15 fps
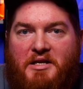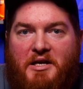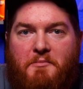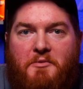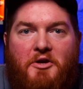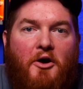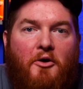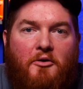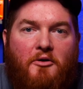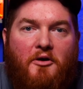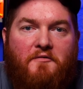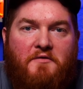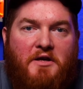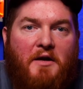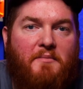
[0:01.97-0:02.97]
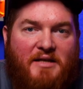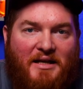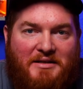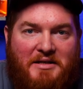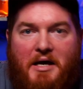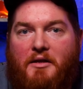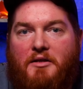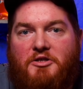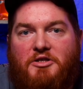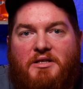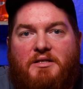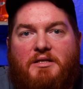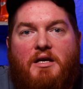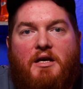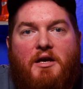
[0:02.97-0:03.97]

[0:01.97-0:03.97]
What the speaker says: I'm the owner of EM Technologies.